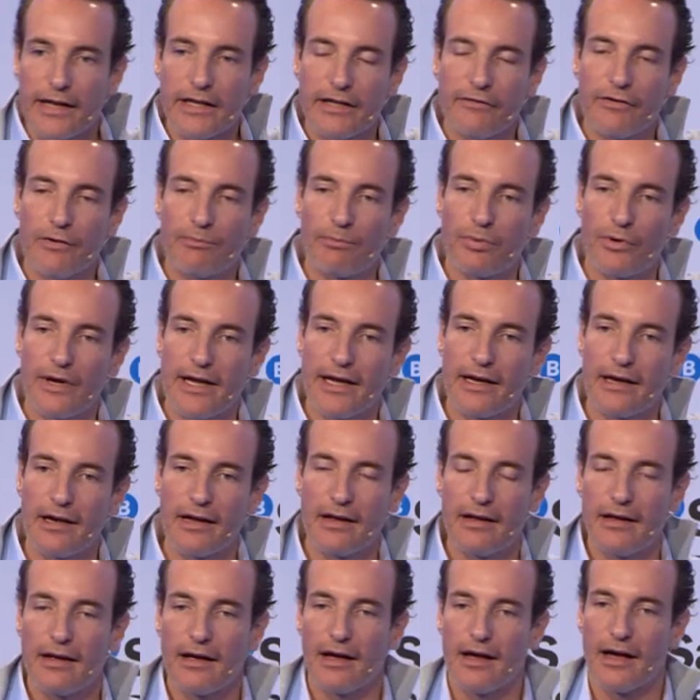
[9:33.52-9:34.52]
did we bring
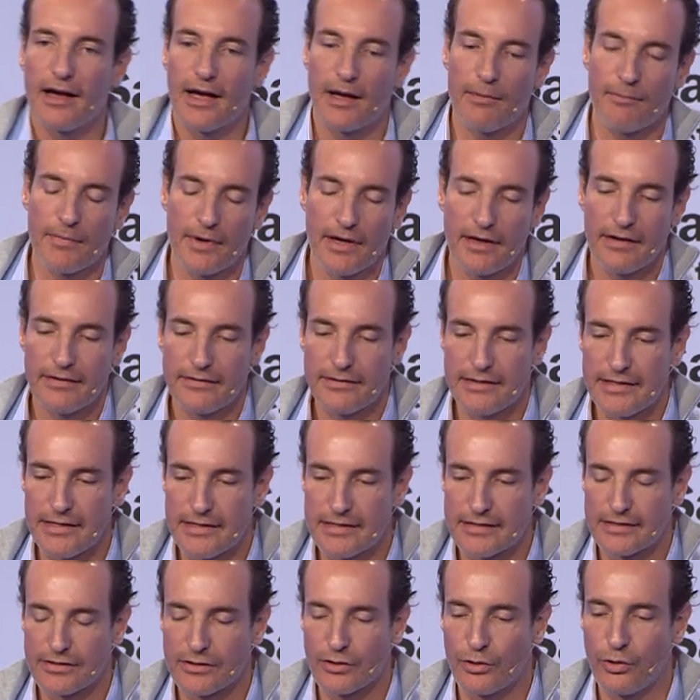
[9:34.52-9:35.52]
um,
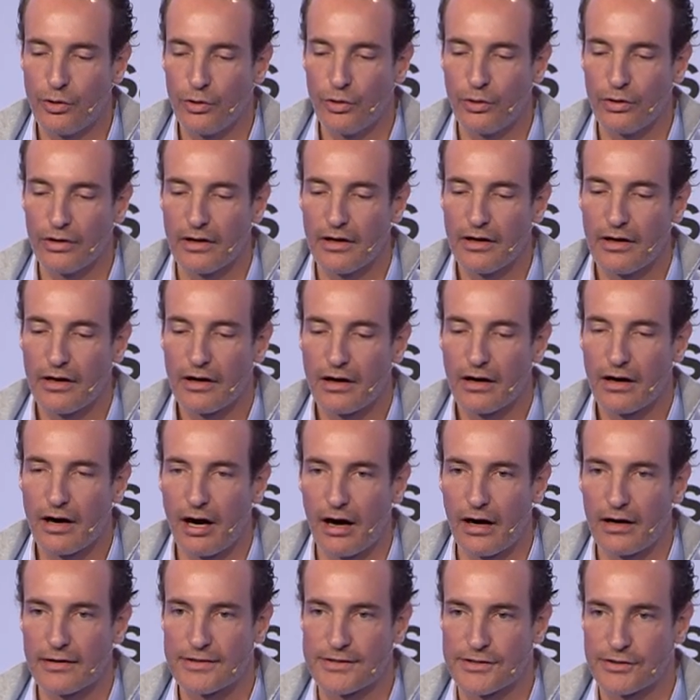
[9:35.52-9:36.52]
these cool
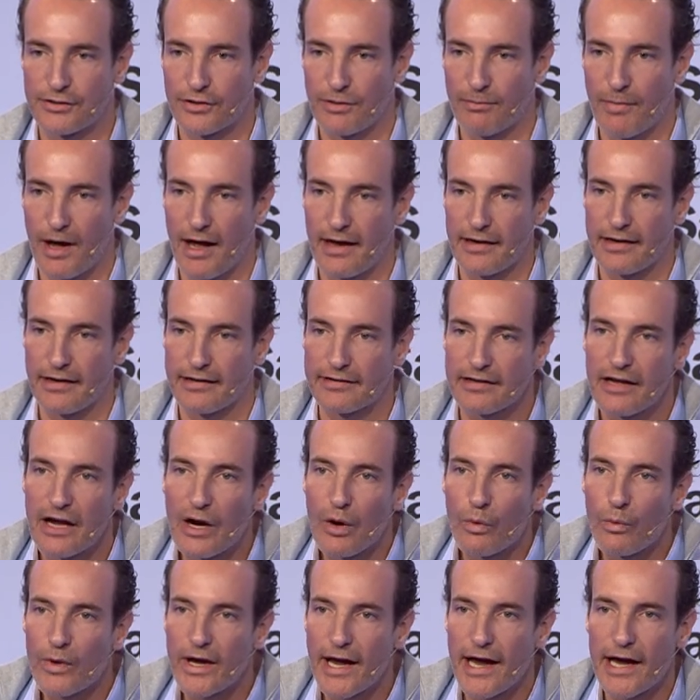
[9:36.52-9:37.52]
cards to the market?
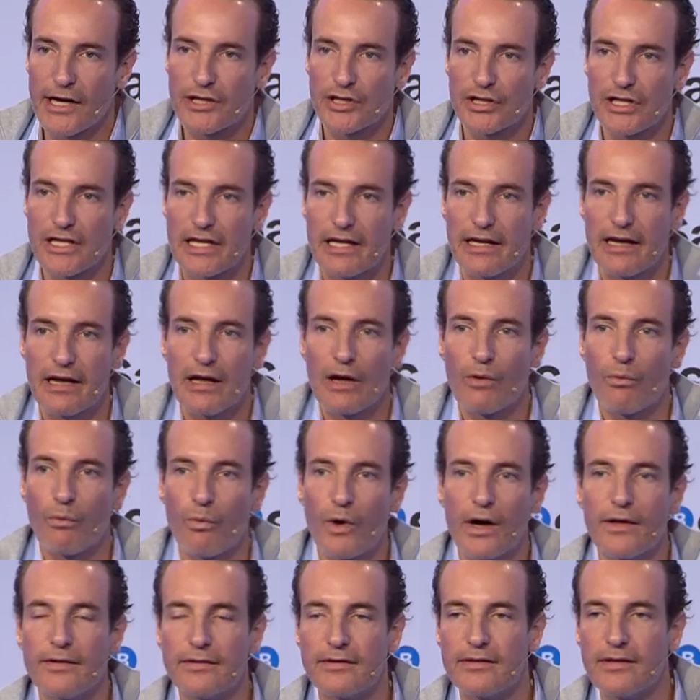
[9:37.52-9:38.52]
We actually
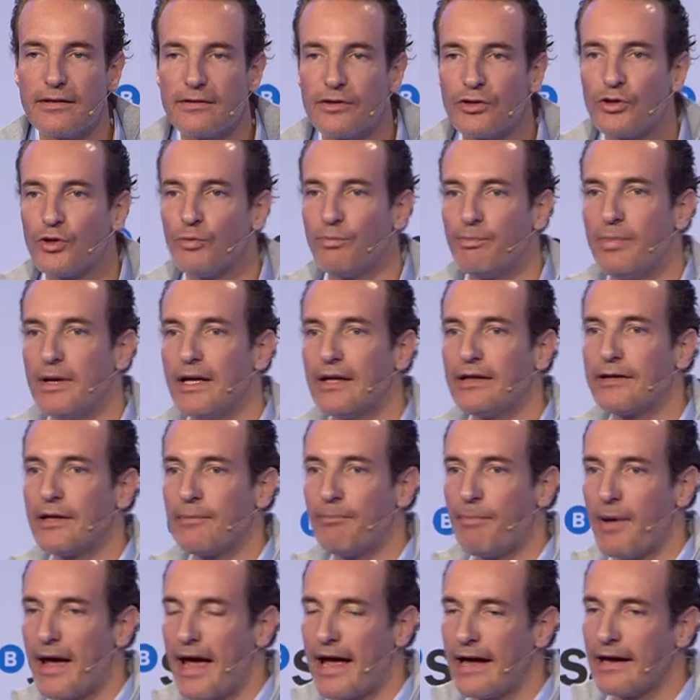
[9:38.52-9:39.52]
wanted to build a
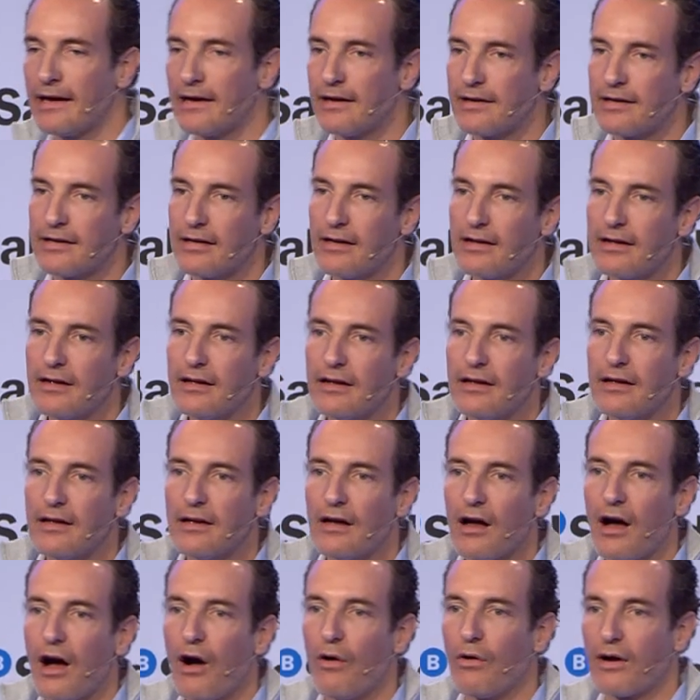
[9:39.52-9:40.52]
bank
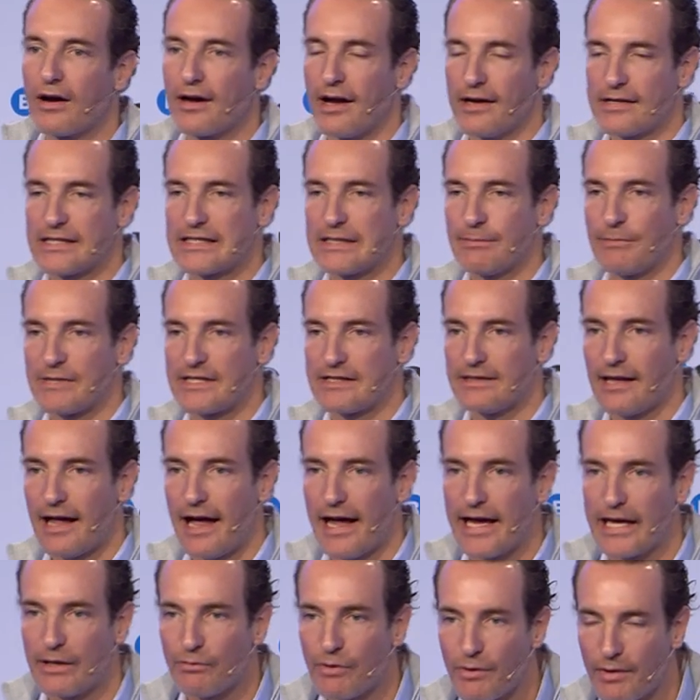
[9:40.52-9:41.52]
our customers
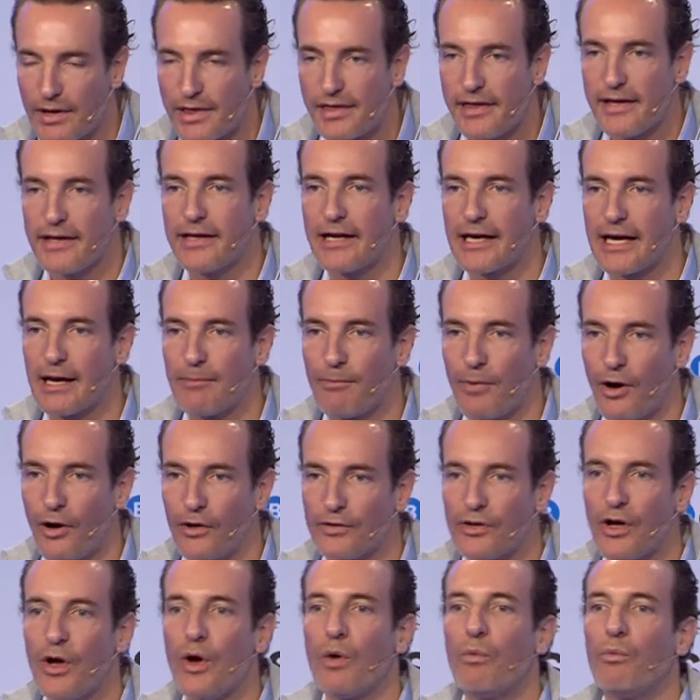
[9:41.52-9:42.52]
like. We were thinking about
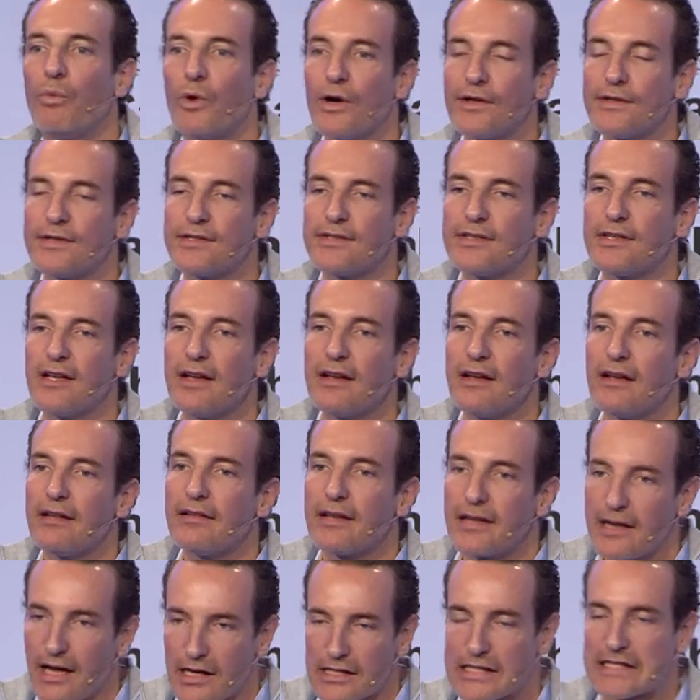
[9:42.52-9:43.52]
what's
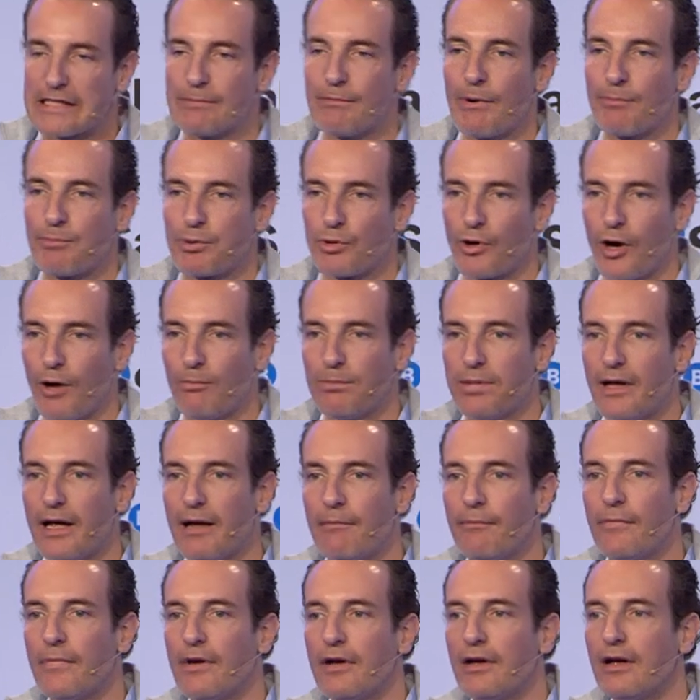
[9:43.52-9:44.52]
the customer
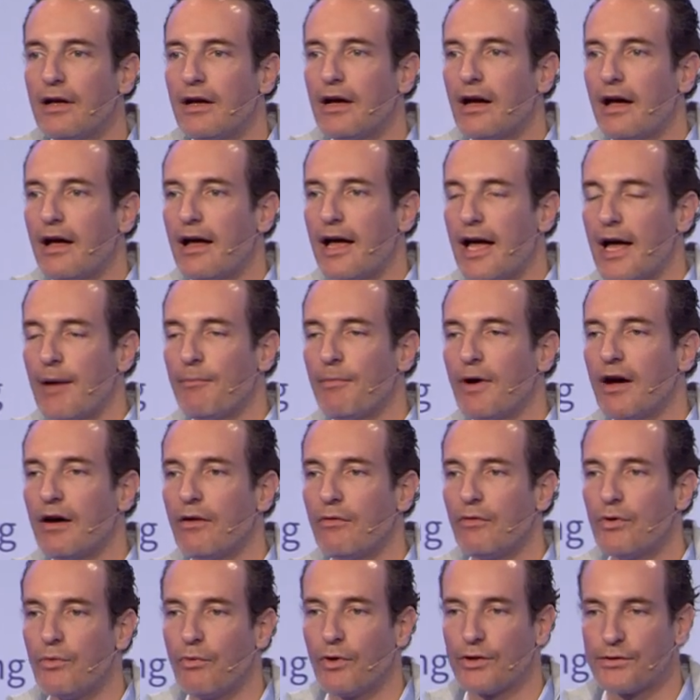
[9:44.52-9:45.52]
problem um,
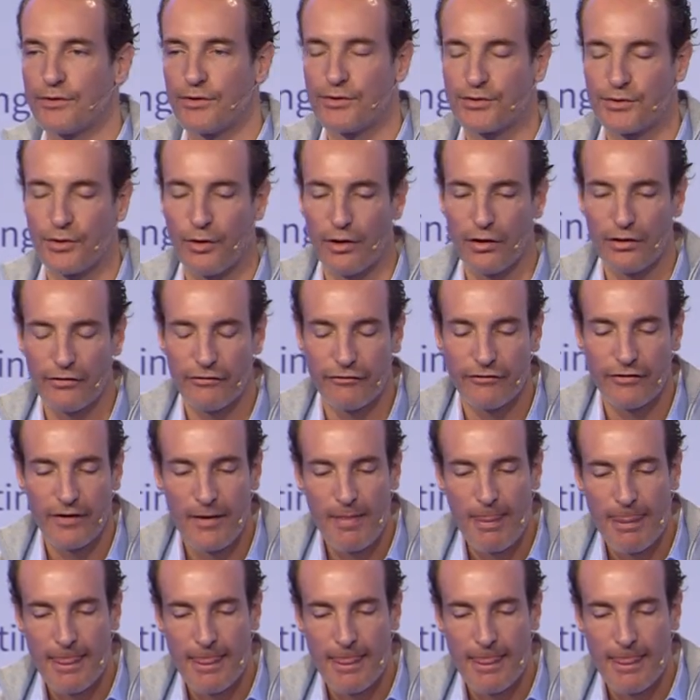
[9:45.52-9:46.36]
we want to solve.